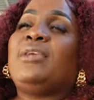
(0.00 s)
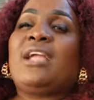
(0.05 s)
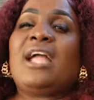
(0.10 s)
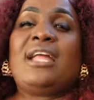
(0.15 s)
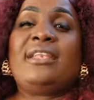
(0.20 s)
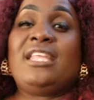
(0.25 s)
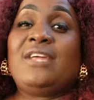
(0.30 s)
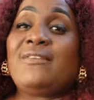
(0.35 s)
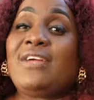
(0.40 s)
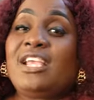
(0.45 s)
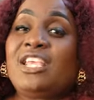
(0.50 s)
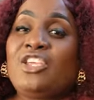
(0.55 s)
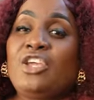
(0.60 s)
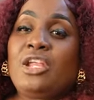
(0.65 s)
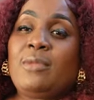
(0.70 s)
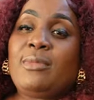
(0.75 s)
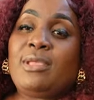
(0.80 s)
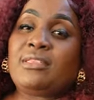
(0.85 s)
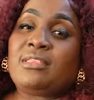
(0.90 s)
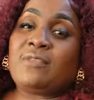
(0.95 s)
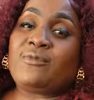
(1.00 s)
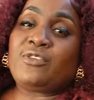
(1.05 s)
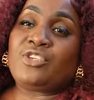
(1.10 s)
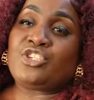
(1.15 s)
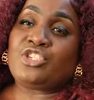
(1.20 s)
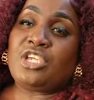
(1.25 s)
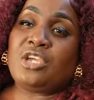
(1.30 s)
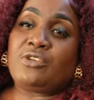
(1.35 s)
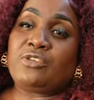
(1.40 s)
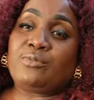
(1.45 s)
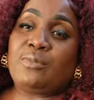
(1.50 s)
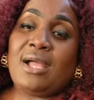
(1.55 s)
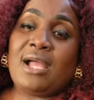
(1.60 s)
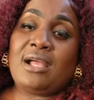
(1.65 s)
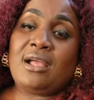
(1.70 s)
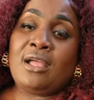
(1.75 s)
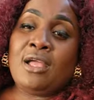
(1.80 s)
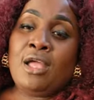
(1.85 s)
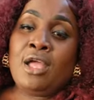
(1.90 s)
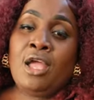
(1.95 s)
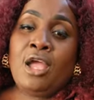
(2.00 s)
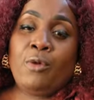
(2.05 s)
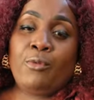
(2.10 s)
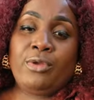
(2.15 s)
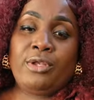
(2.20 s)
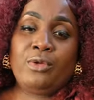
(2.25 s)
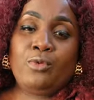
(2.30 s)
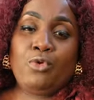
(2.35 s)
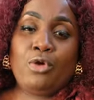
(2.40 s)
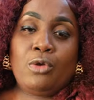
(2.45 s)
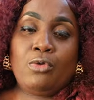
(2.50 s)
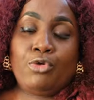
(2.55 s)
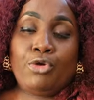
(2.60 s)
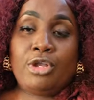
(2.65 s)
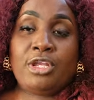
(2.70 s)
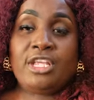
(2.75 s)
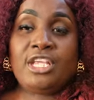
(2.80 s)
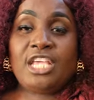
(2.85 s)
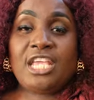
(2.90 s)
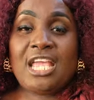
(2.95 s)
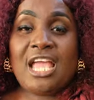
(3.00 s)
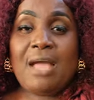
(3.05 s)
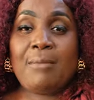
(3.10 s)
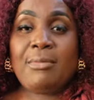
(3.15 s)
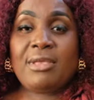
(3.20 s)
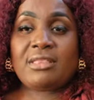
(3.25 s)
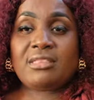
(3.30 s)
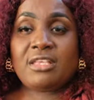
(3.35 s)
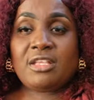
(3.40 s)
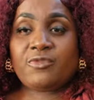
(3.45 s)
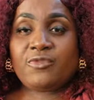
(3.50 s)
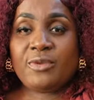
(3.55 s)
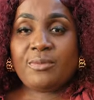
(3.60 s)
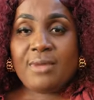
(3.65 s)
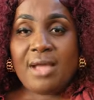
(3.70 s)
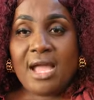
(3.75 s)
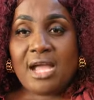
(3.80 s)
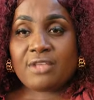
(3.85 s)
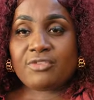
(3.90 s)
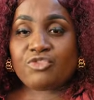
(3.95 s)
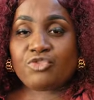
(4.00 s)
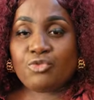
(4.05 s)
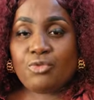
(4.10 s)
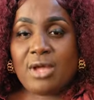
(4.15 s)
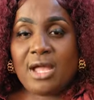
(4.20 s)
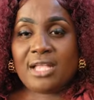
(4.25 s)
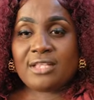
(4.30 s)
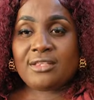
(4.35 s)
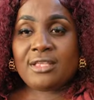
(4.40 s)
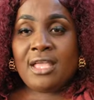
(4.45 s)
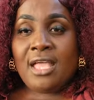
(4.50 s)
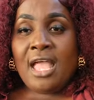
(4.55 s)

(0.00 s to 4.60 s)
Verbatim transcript: God never give a message for share with, bar, with the whole world. He give a message for Mark Stewart.